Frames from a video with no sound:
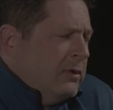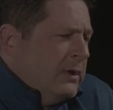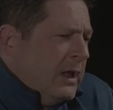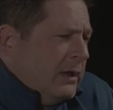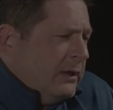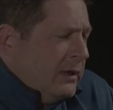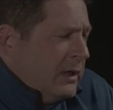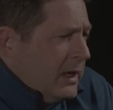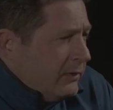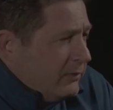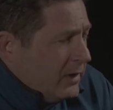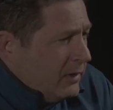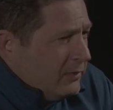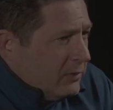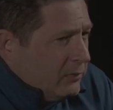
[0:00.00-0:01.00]
I, I would a lot, a lot
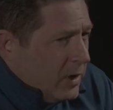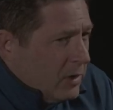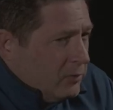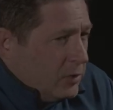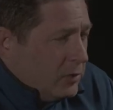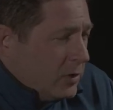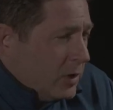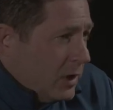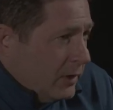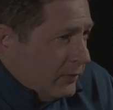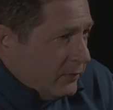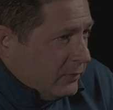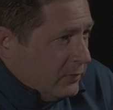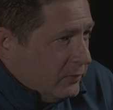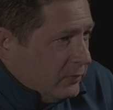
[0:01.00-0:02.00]
of times I, would go to
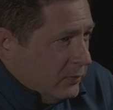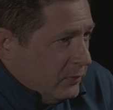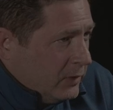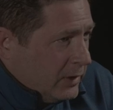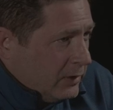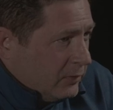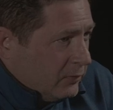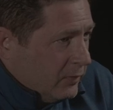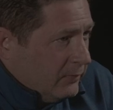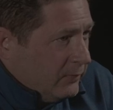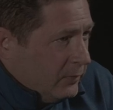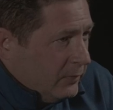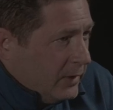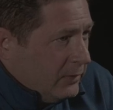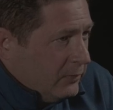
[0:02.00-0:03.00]
concerts, you know, like on
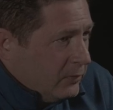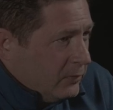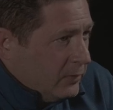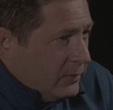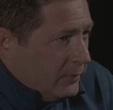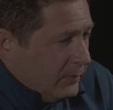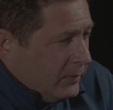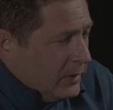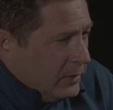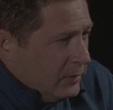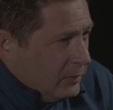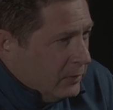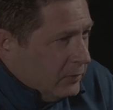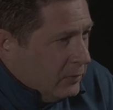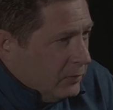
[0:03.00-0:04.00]
Grateful Dead tour.
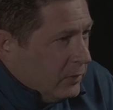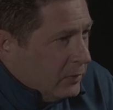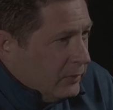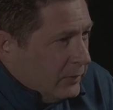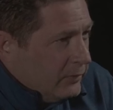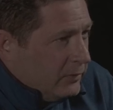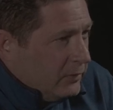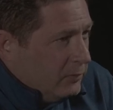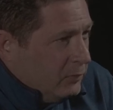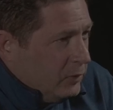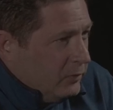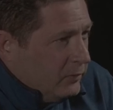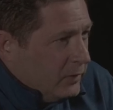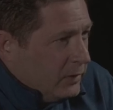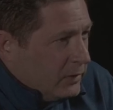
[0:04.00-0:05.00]
You know, you go listen to
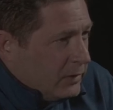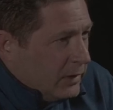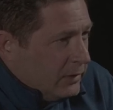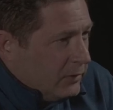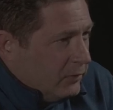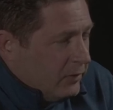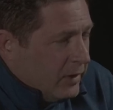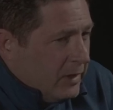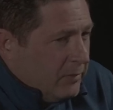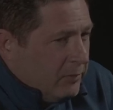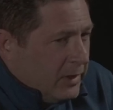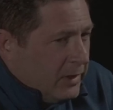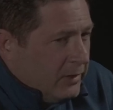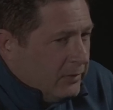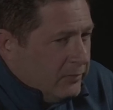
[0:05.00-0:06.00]
music like
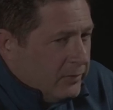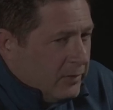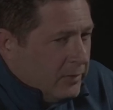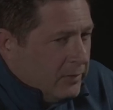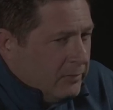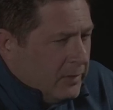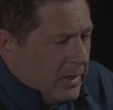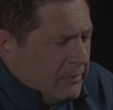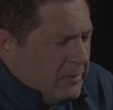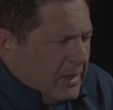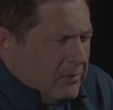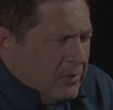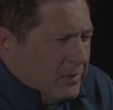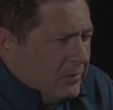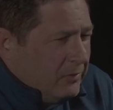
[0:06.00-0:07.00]
jam bands. Um, I
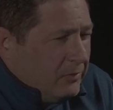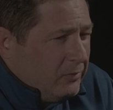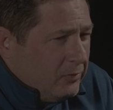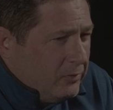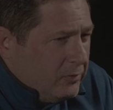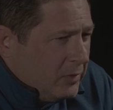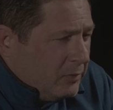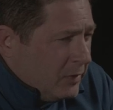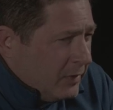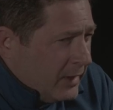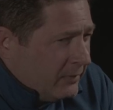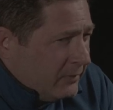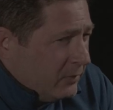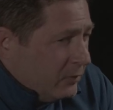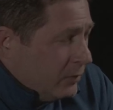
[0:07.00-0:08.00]
mean, I wouldn't trip
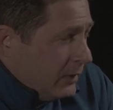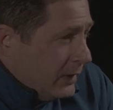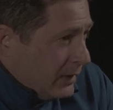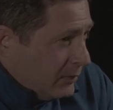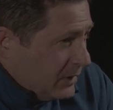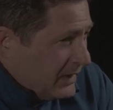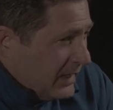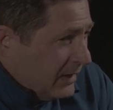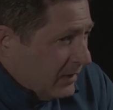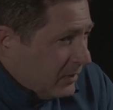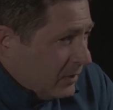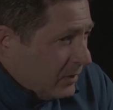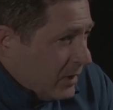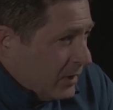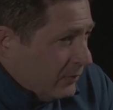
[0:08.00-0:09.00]
on acid and go to like a
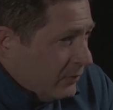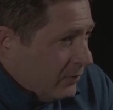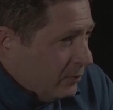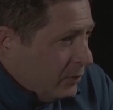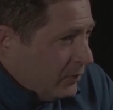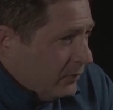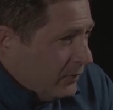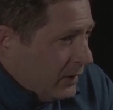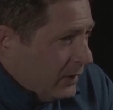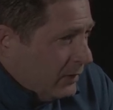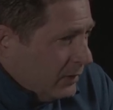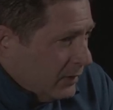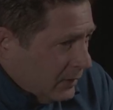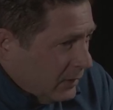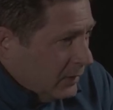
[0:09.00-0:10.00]
Metallica concert per
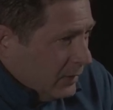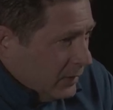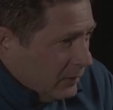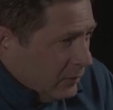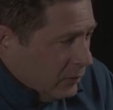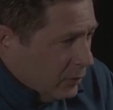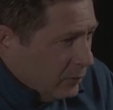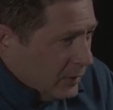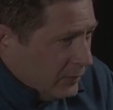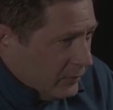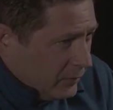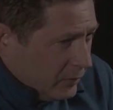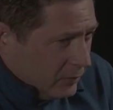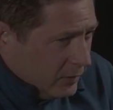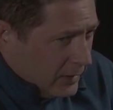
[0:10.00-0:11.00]
se, you know,
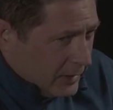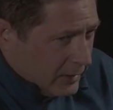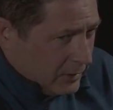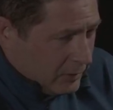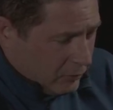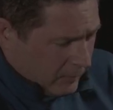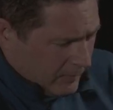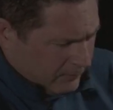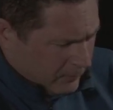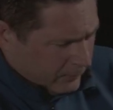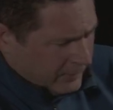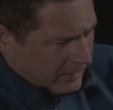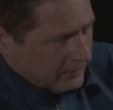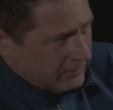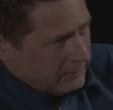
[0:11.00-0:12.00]
but to go to like a
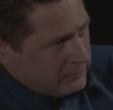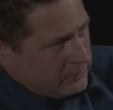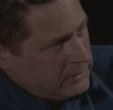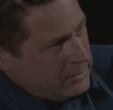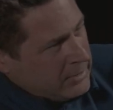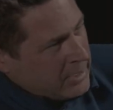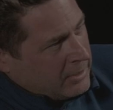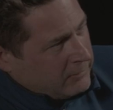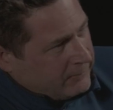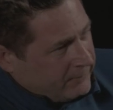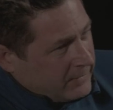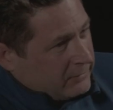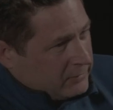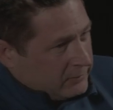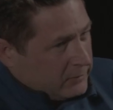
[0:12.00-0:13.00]
Grateful De- Dead or
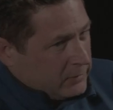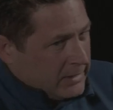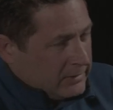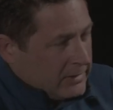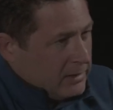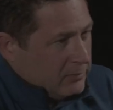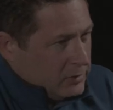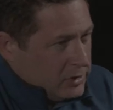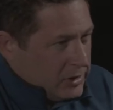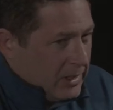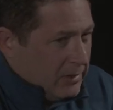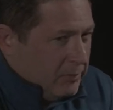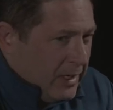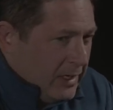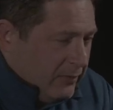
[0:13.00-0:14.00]
festival like that with
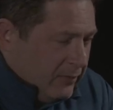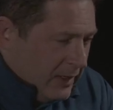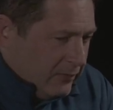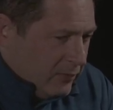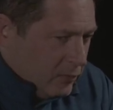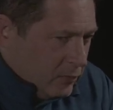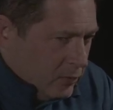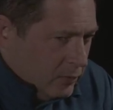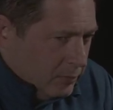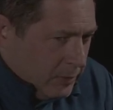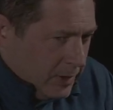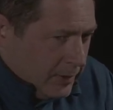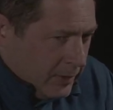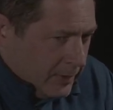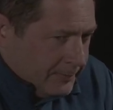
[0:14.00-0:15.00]
jam bands, that's cool.
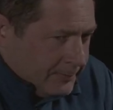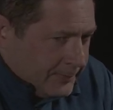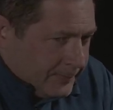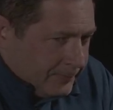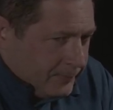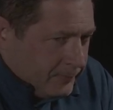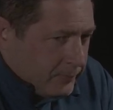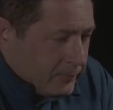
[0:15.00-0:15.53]
But um,